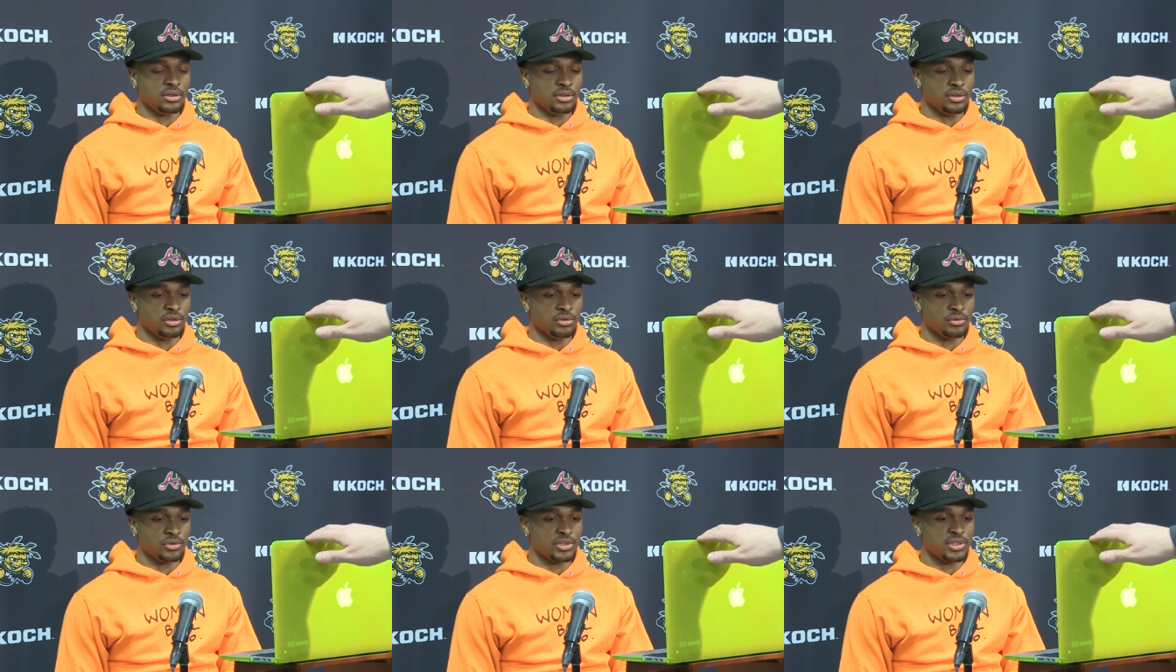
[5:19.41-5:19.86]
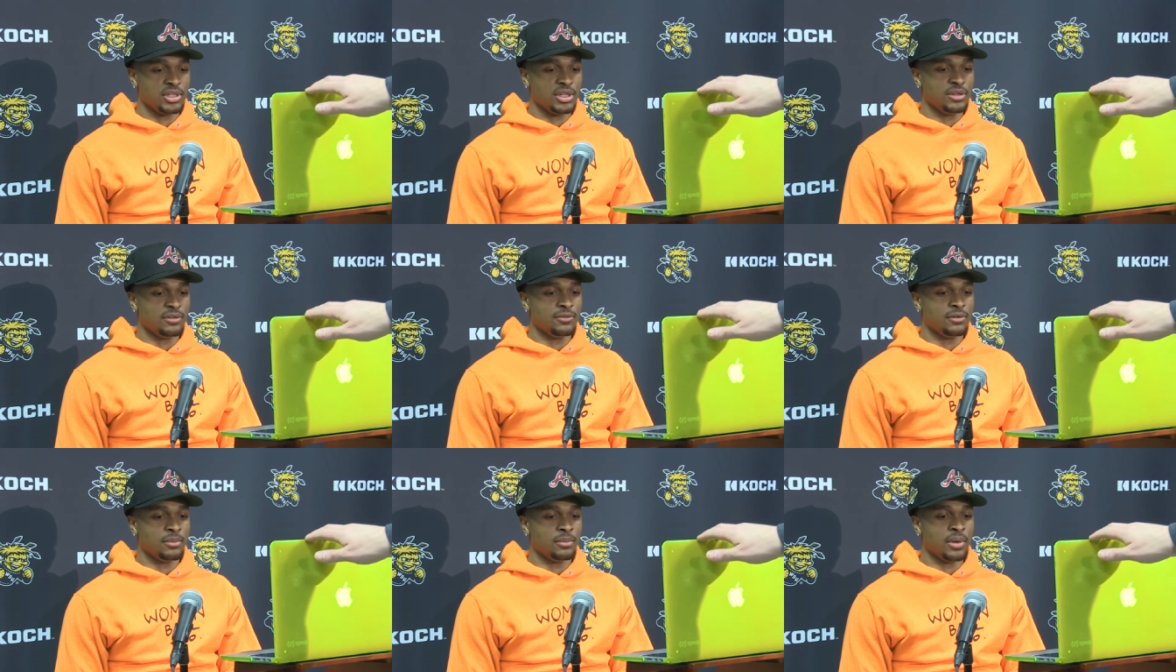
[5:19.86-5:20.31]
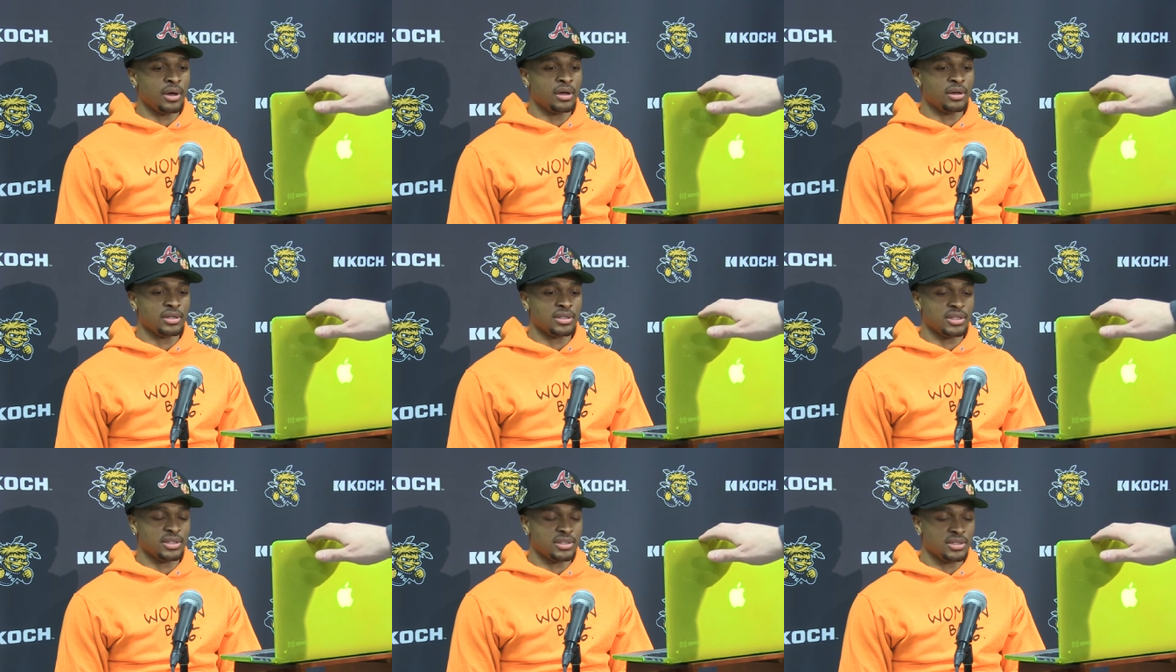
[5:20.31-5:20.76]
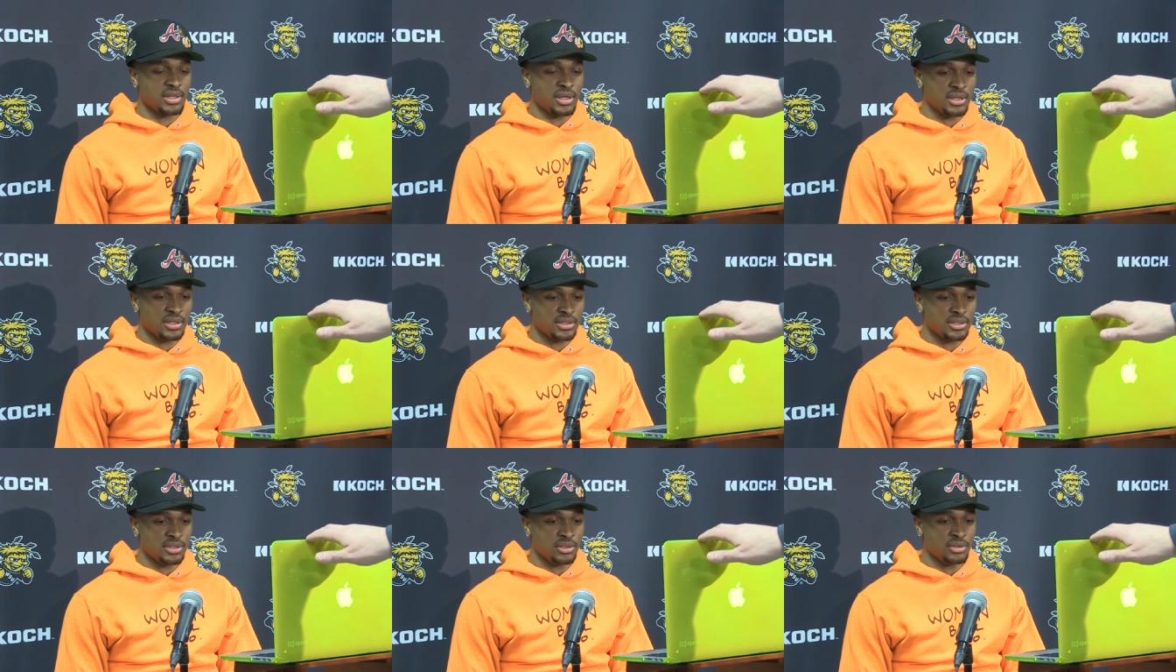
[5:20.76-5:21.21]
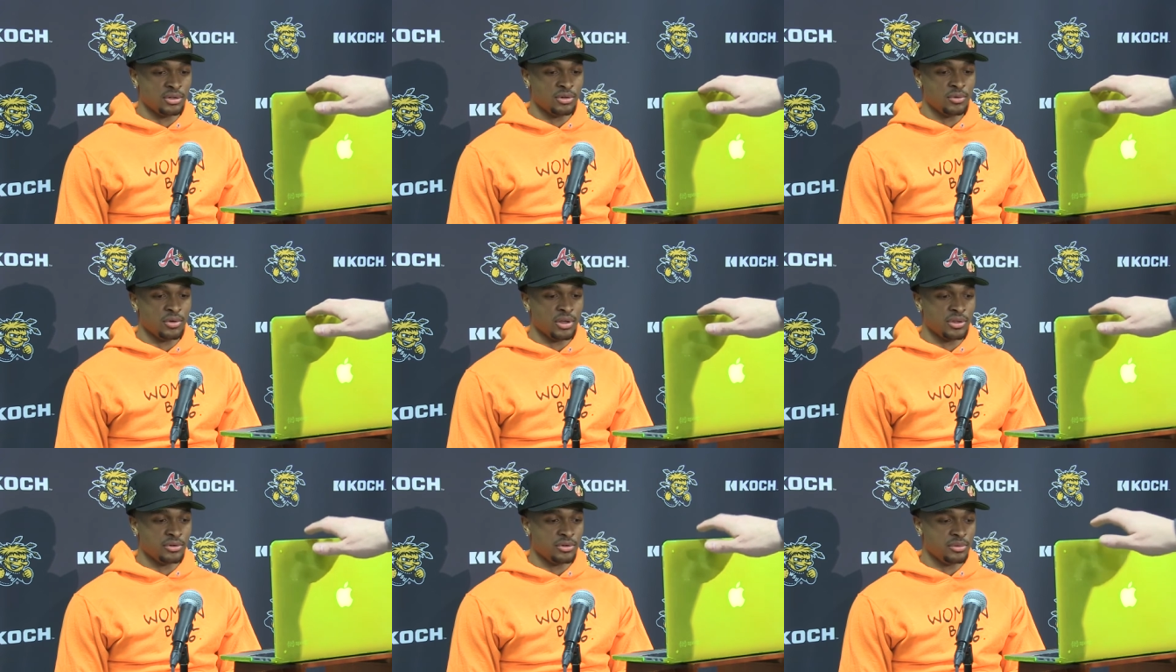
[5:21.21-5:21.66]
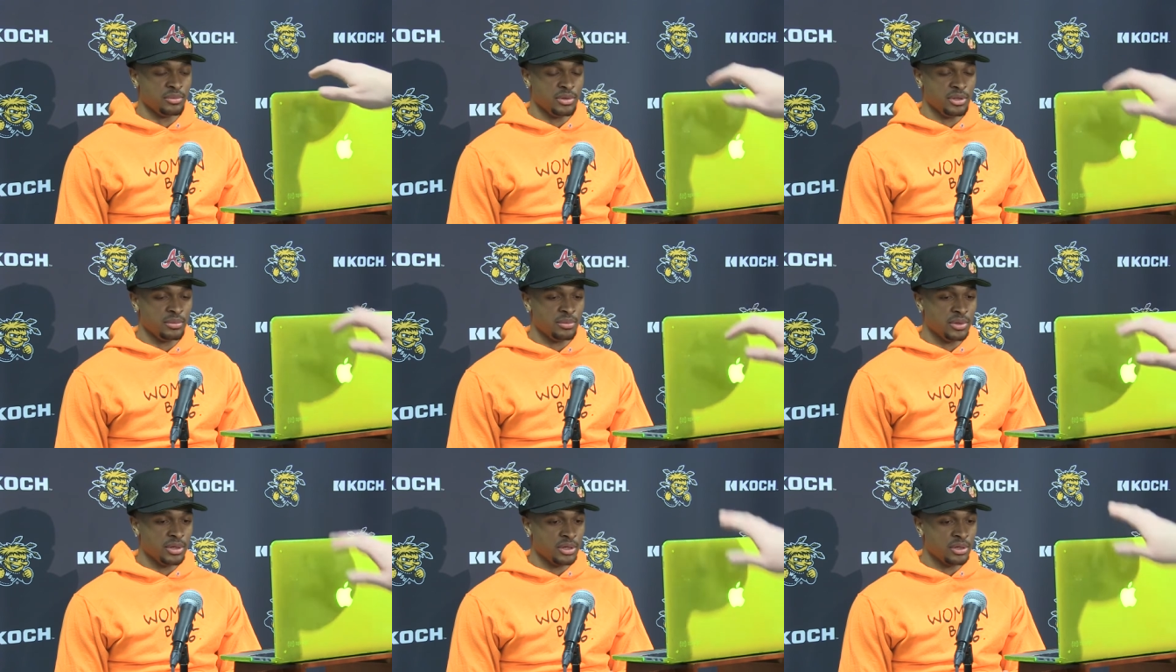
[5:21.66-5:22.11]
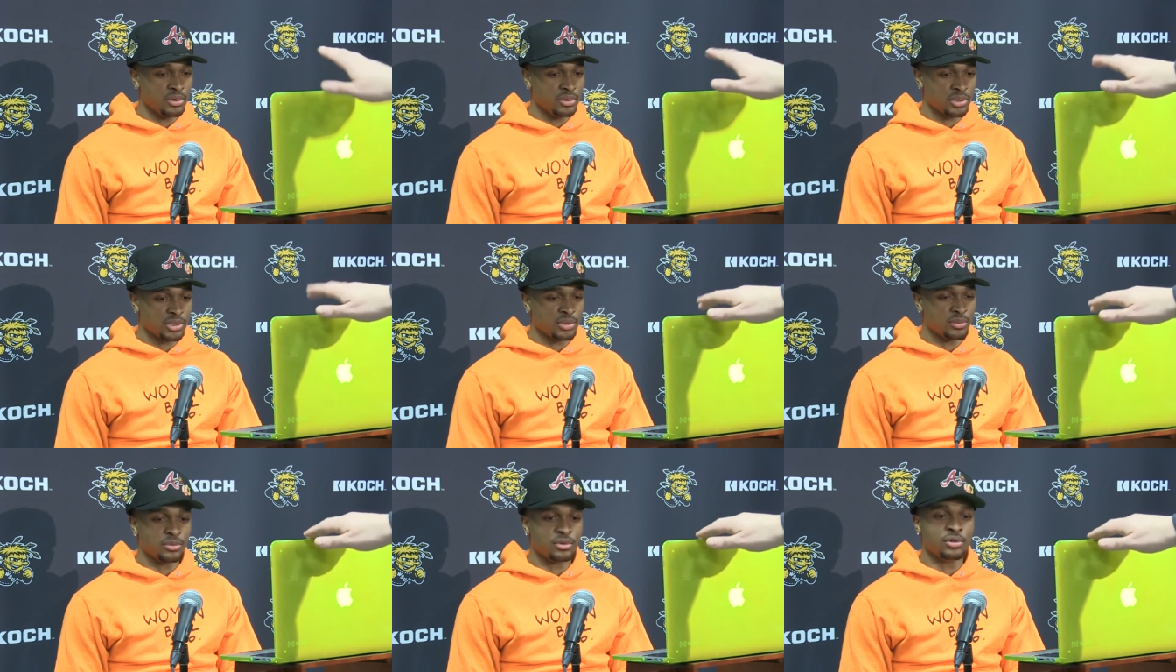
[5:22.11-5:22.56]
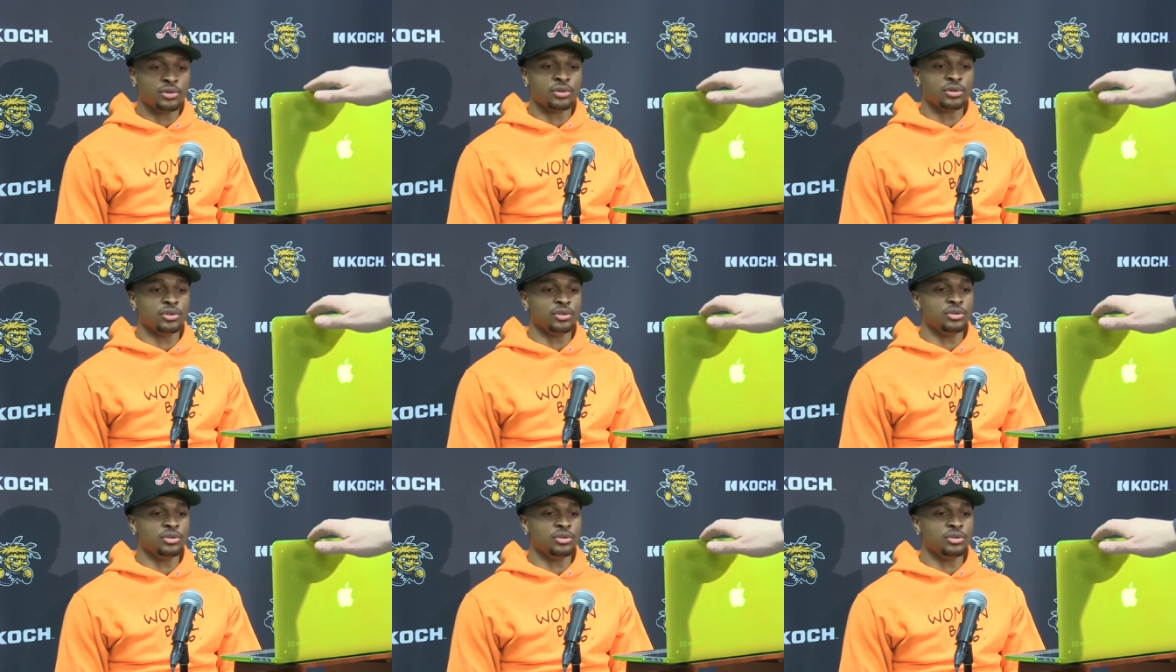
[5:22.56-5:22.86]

you know, receive amount of success, you know, whether it be big or small,